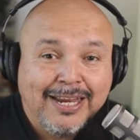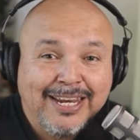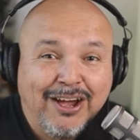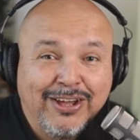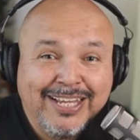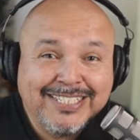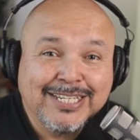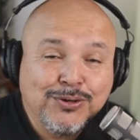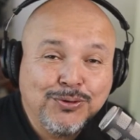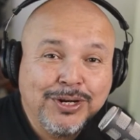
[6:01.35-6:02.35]
Now, is
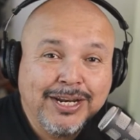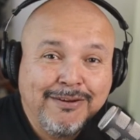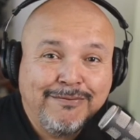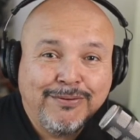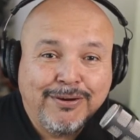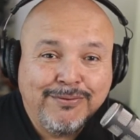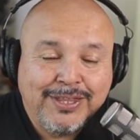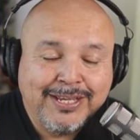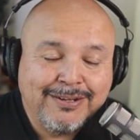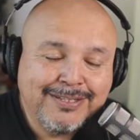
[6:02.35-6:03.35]
it good enough for
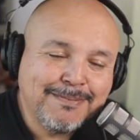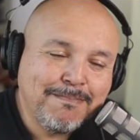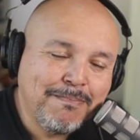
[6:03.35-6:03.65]
everything else?